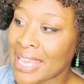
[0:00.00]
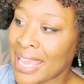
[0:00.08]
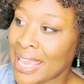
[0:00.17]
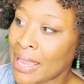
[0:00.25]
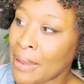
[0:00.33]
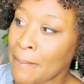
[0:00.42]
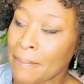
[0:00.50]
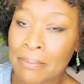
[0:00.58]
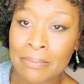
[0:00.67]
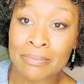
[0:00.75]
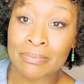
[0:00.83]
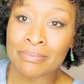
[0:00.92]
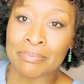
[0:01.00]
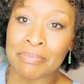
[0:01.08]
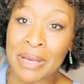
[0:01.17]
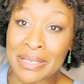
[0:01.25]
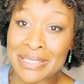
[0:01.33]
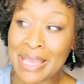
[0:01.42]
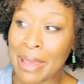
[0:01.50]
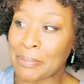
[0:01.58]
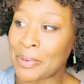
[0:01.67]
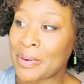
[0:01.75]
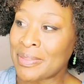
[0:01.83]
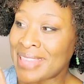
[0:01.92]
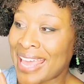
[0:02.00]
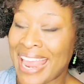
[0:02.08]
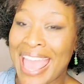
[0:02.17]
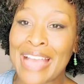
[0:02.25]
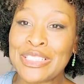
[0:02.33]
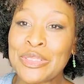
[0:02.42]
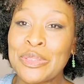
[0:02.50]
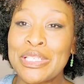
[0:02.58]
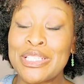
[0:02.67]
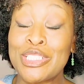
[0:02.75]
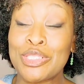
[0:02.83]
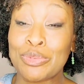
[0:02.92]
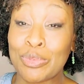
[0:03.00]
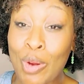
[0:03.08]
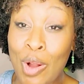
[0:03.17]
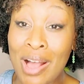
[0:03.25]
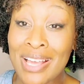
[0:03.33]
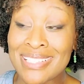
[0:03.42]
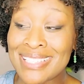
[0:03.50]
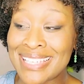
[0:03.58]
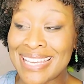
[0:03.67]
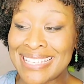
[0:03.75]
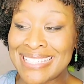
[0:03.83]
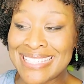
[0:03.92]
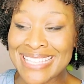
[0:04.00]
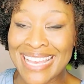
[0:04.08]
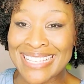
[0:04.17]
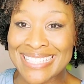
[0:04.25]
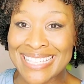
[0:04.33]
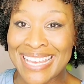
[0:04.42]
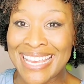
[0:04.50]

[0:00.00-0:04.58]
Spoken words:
a bug zapper that actually draws insects